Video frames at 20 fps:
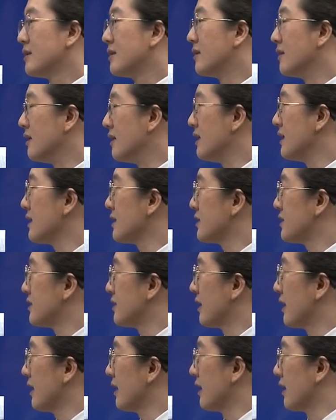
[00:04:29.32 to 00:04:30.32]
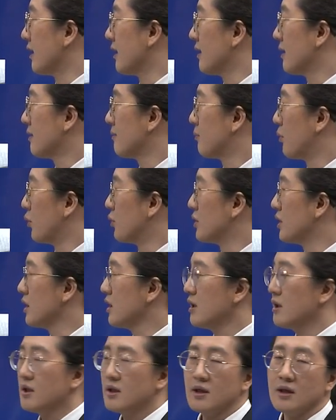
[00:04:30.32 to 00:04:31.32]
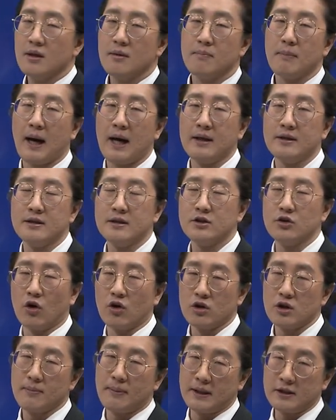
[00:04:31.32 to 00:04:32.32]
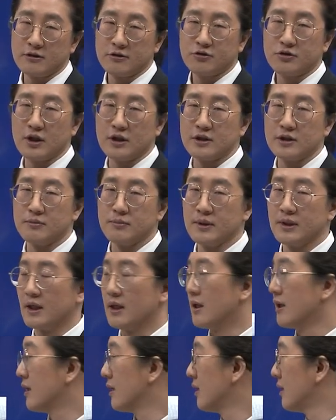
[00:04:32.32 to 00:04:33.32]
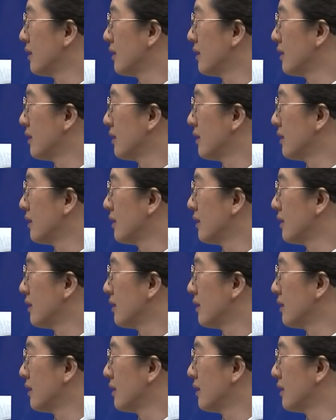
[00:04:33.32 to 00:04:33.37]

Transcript: so there can be a lot of bone healing upon drilling.